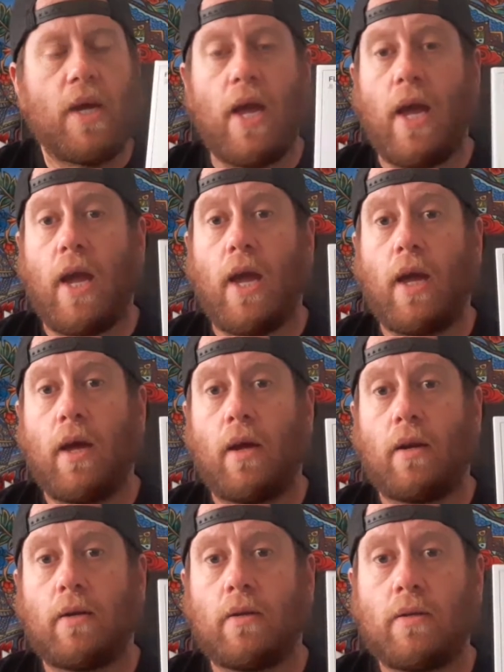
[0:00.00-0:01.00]

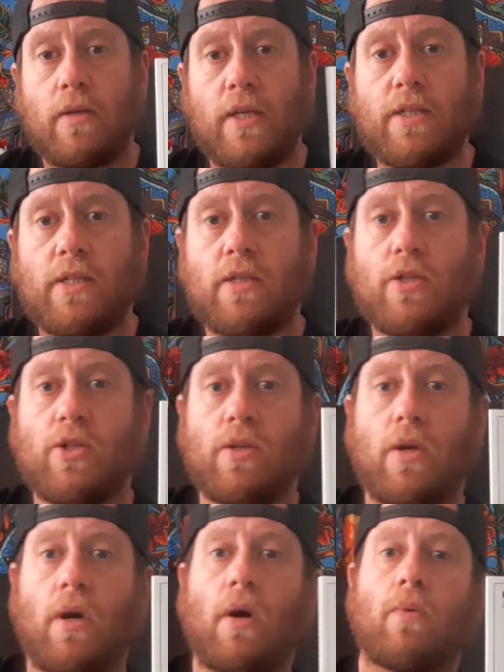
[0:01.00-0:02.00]
And this is
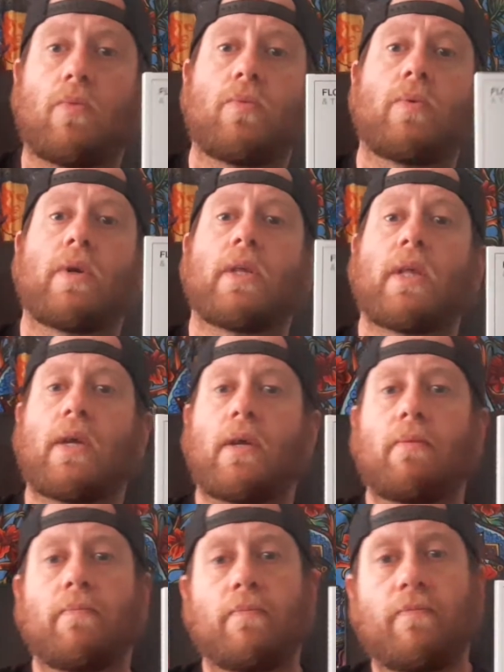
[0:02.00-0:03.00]
a really